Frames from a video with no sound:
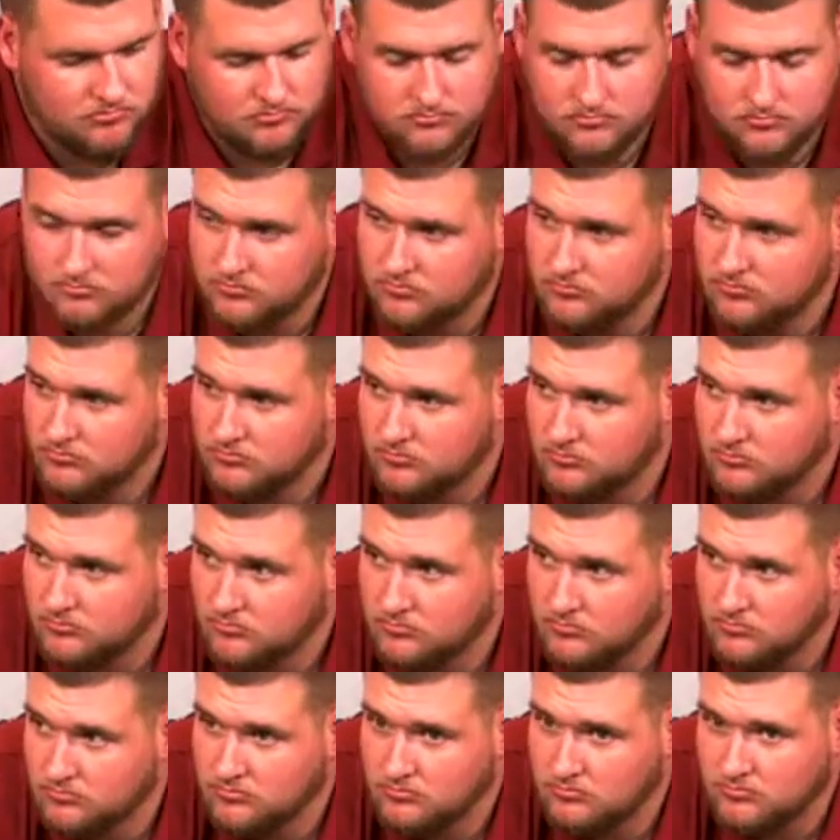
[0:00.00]

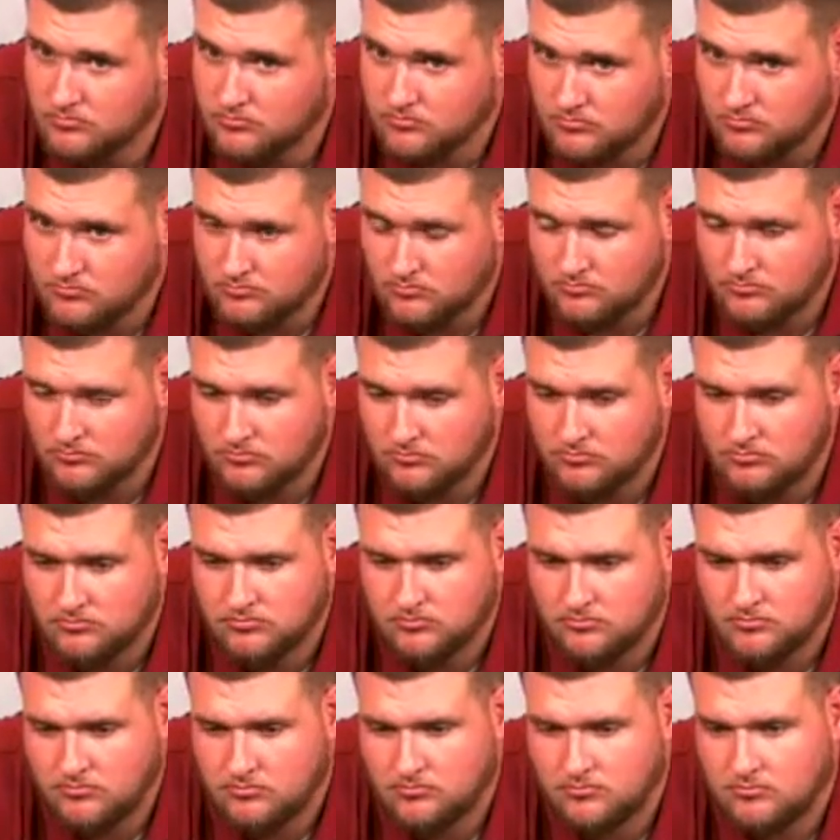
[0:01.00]

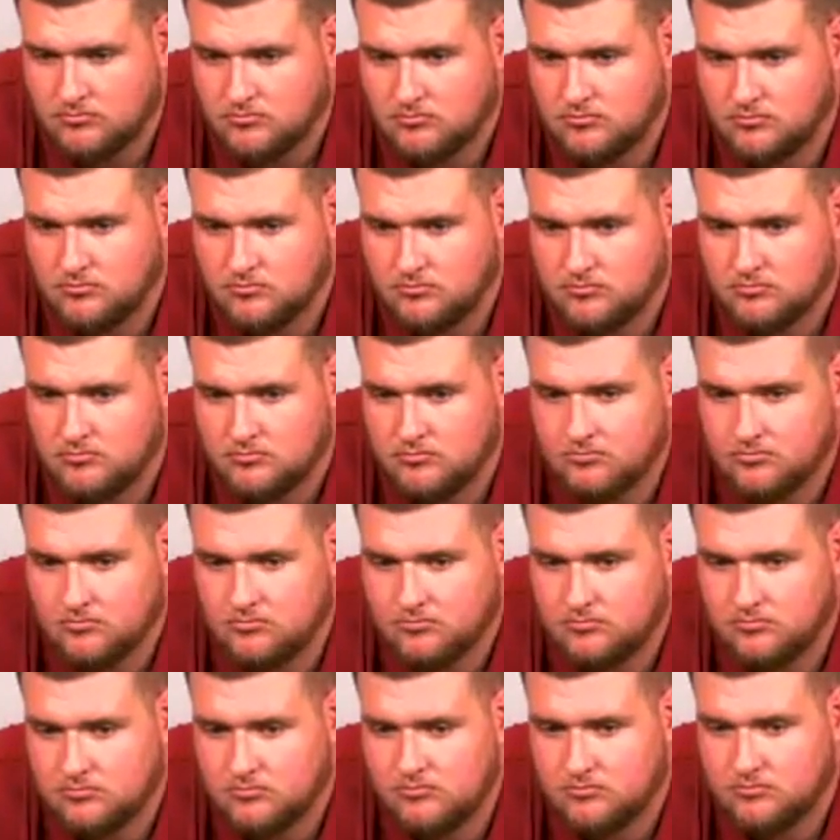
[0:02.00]

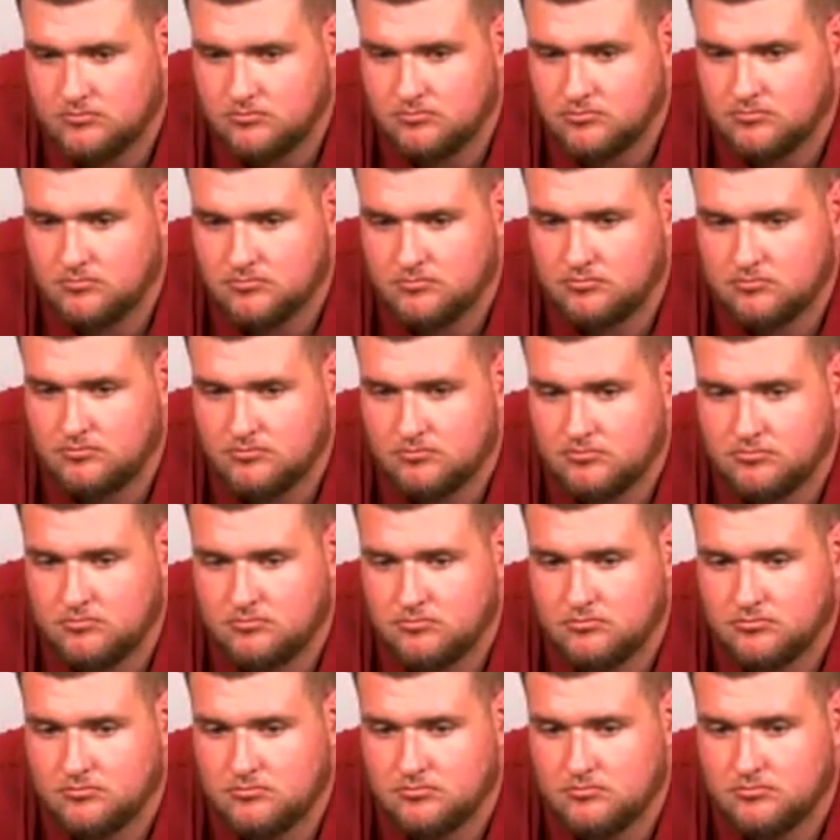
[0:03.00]

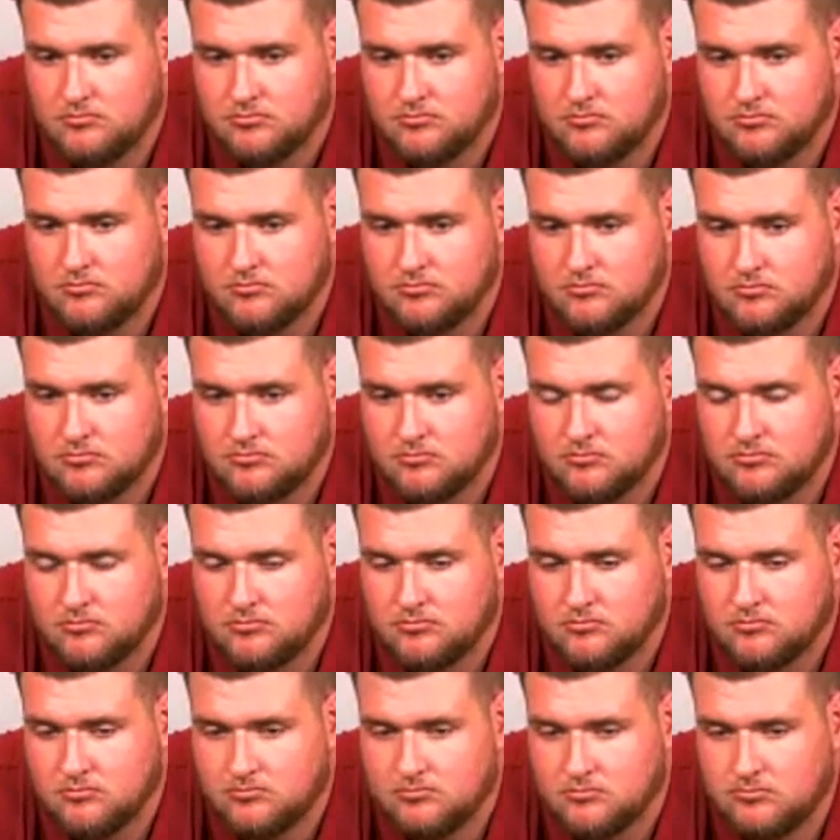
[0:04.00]

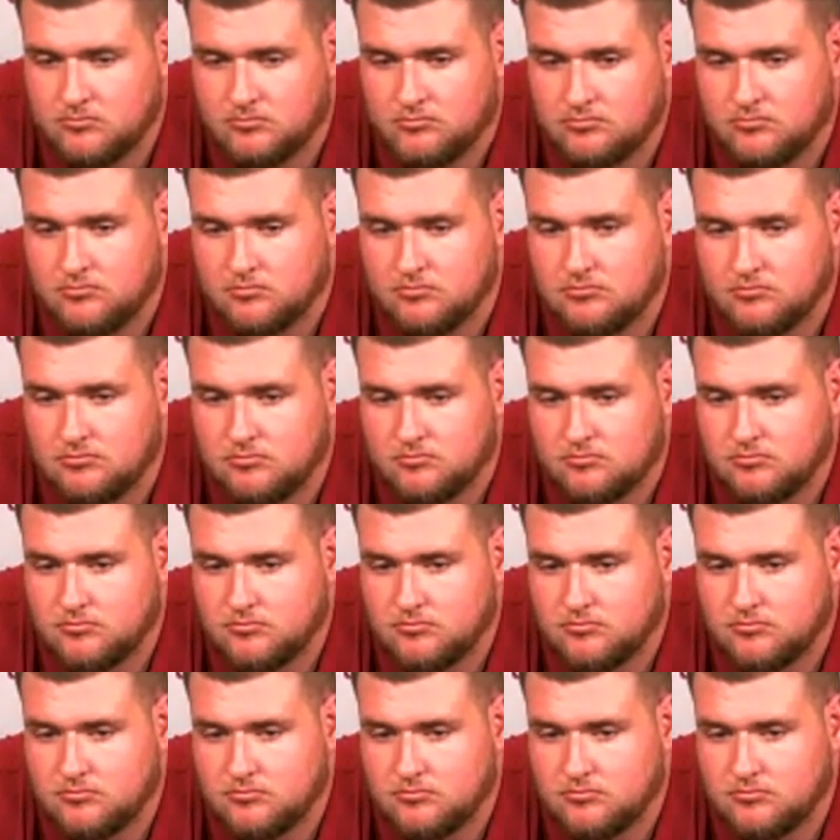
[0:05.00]
(not speaking)